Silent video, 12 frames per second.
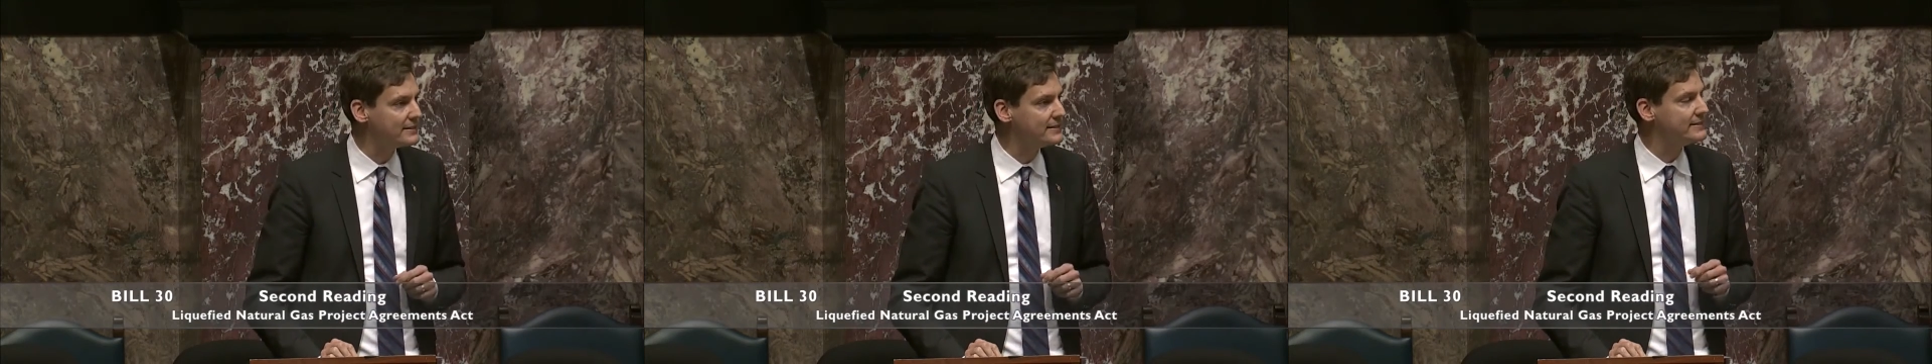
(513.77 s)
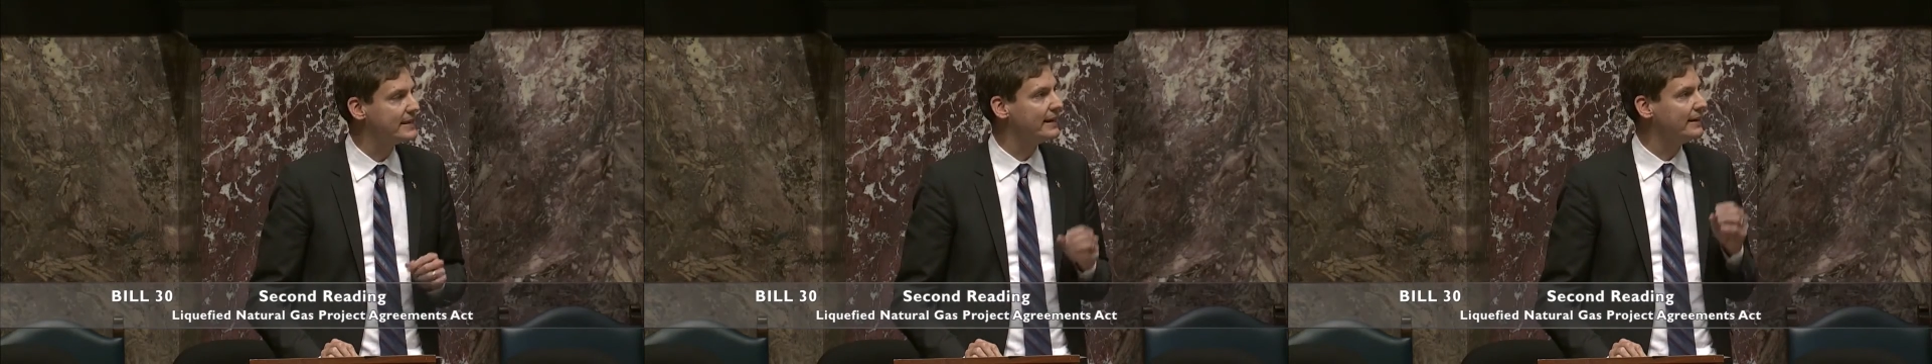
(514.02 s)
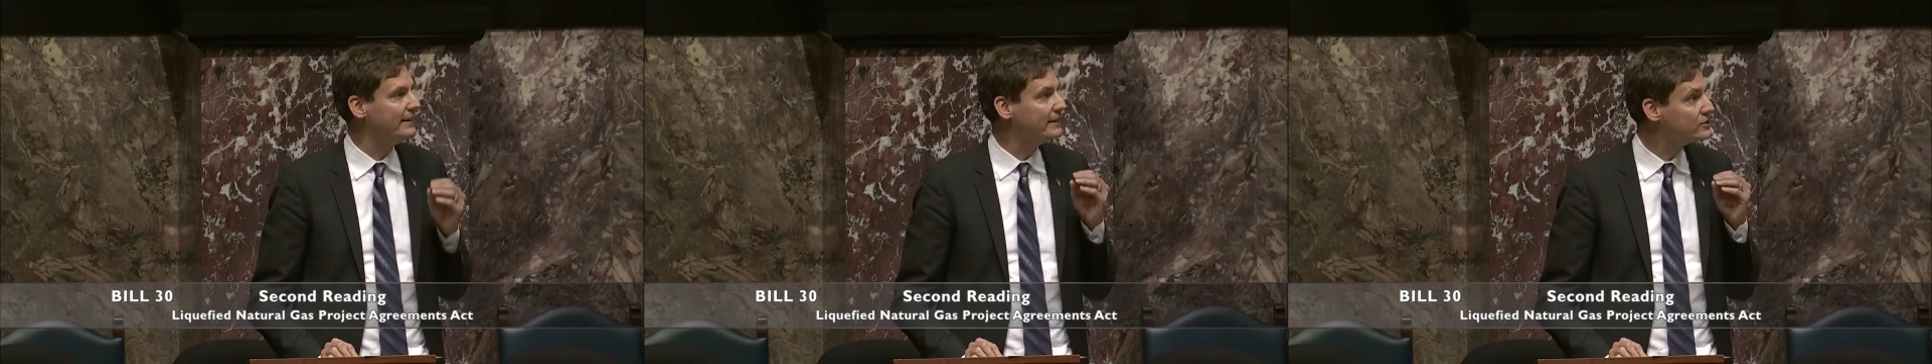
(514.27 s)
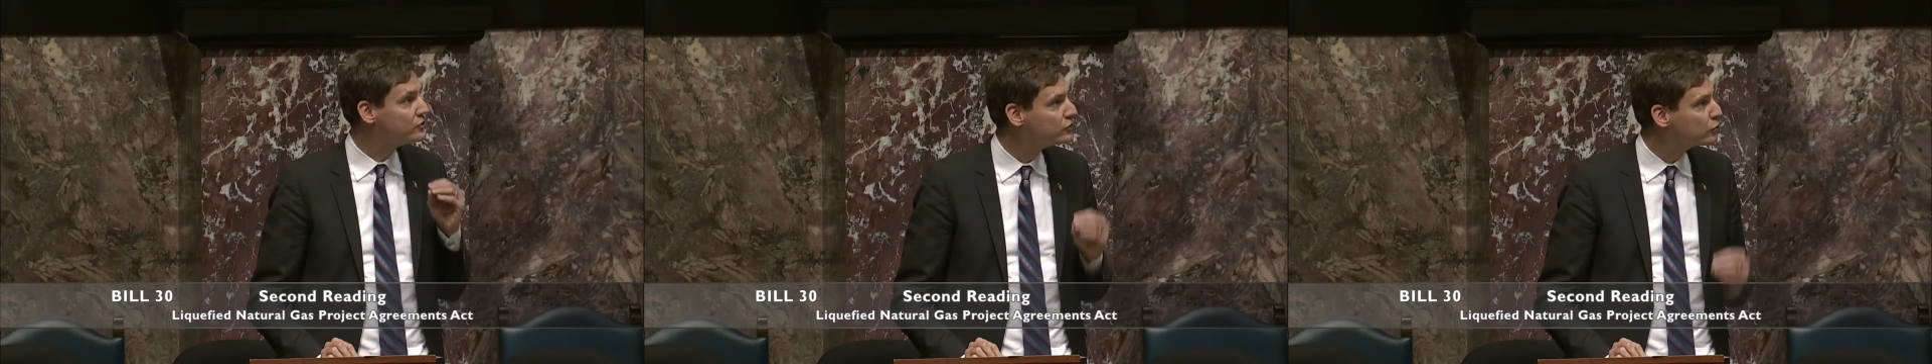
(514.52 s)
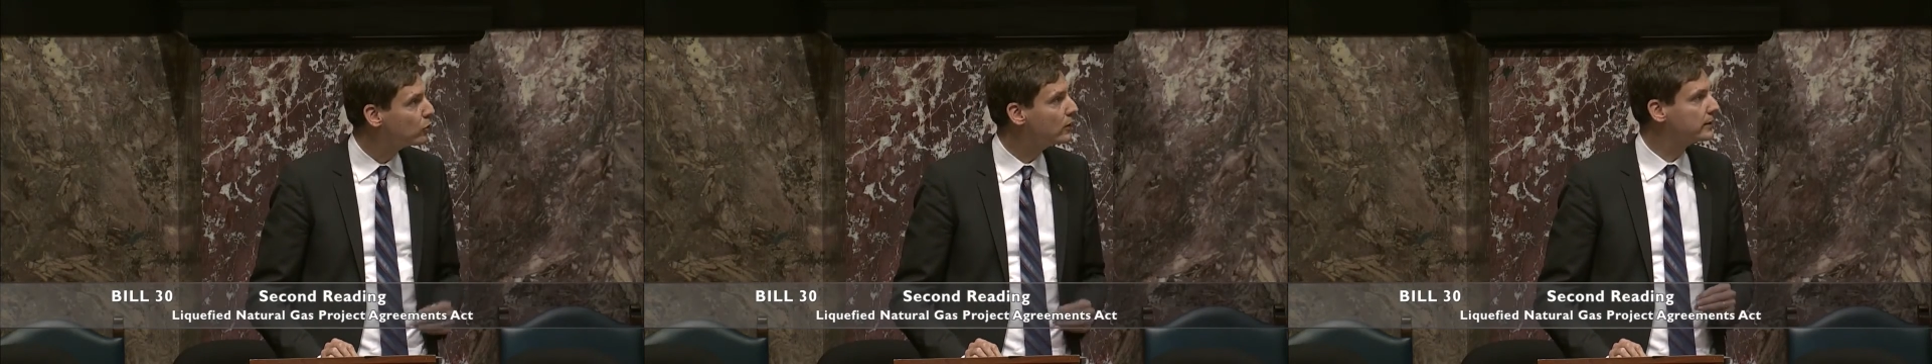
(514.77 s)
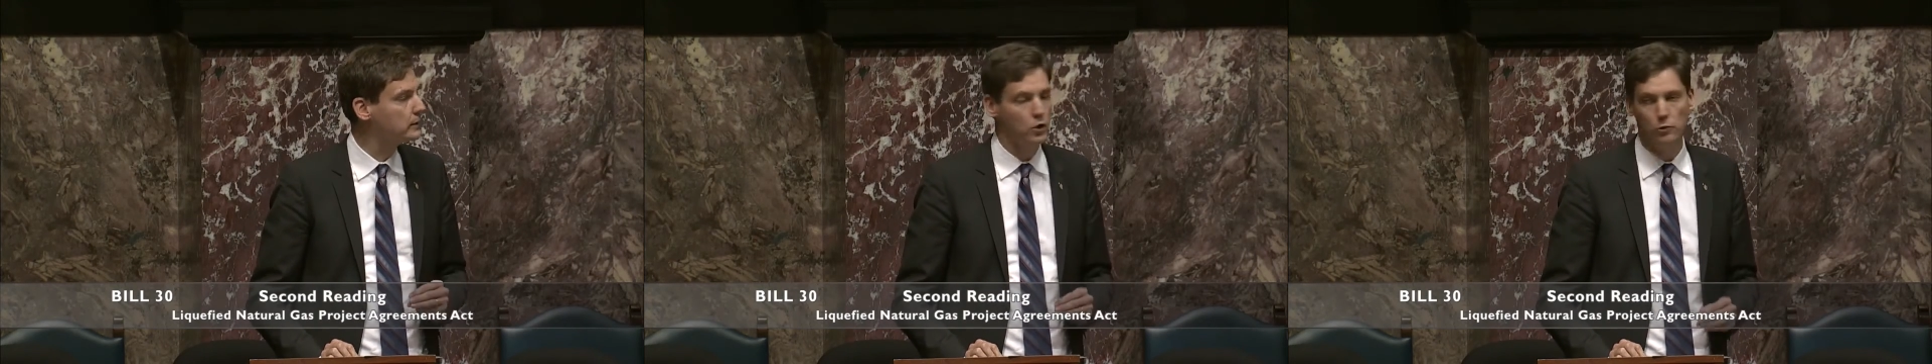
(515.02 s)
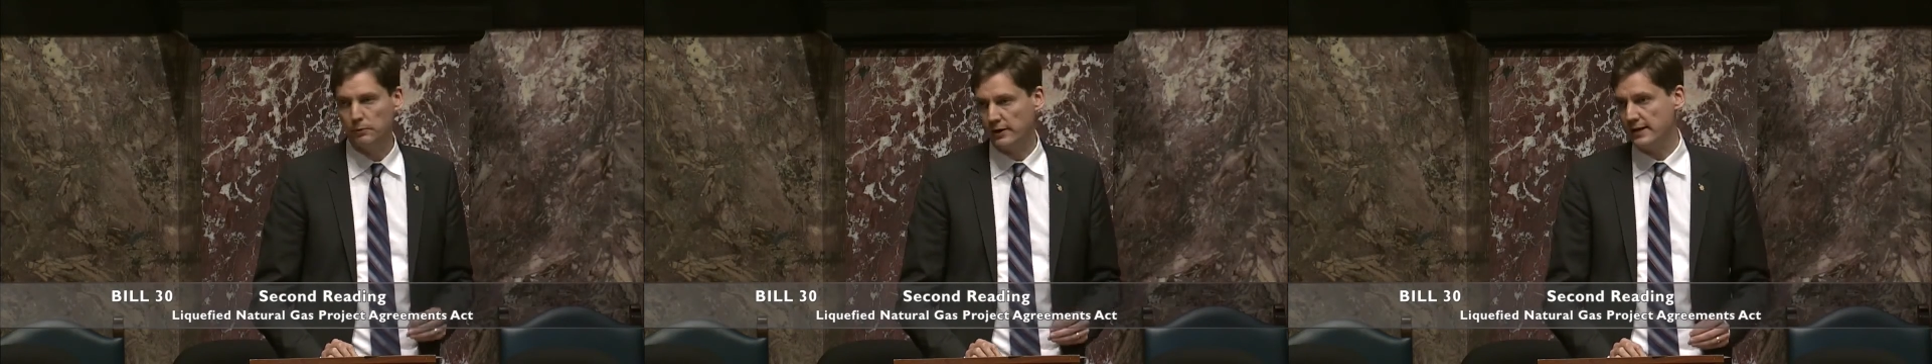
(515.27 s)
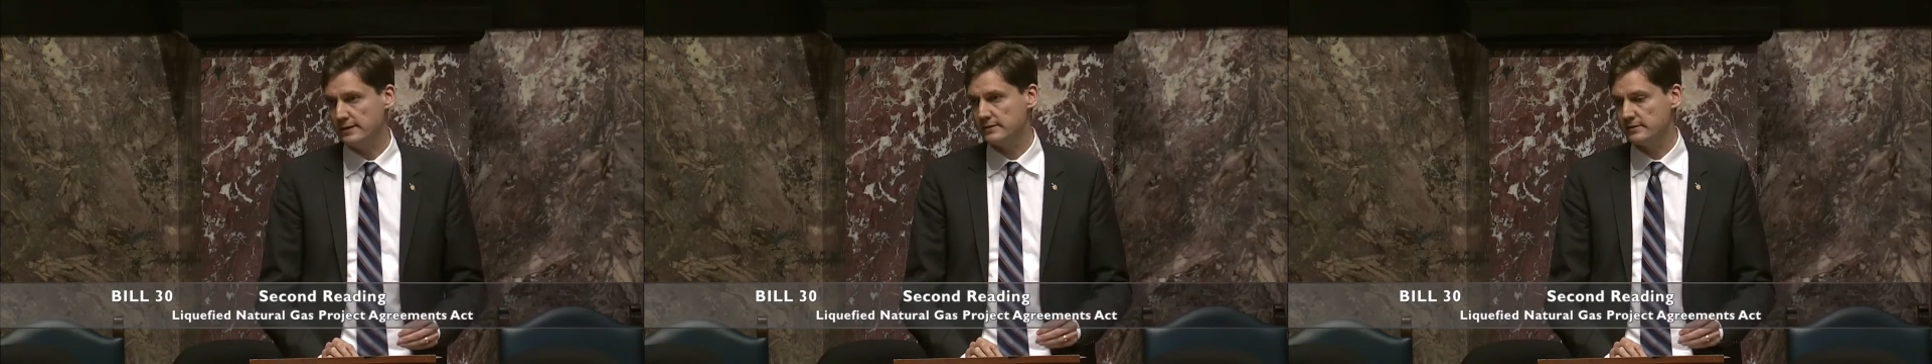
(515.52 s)
is at an historic low
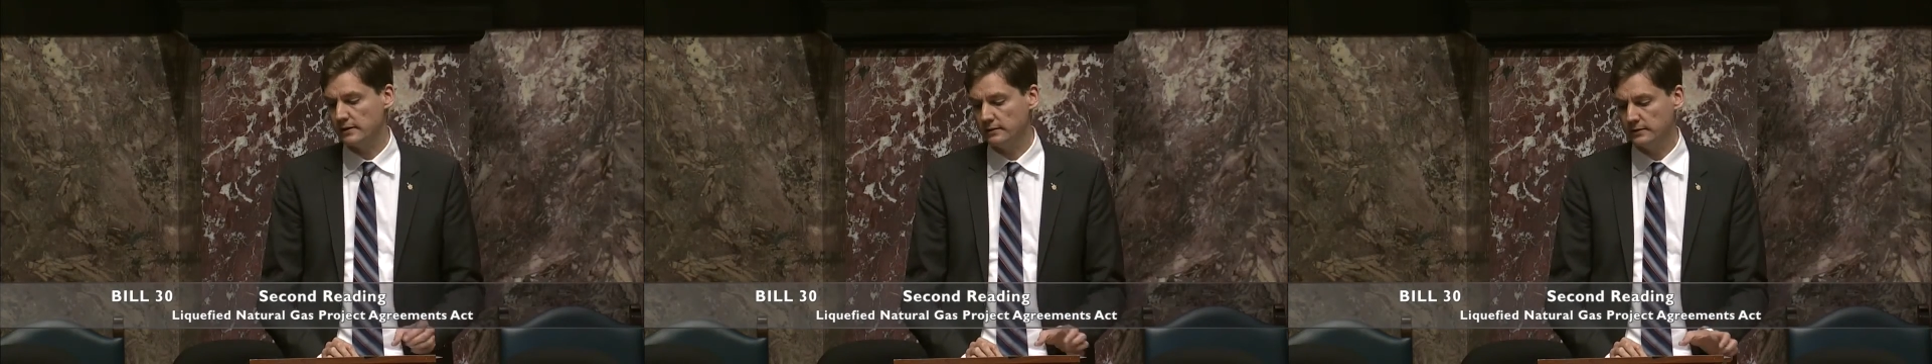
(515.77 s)
price.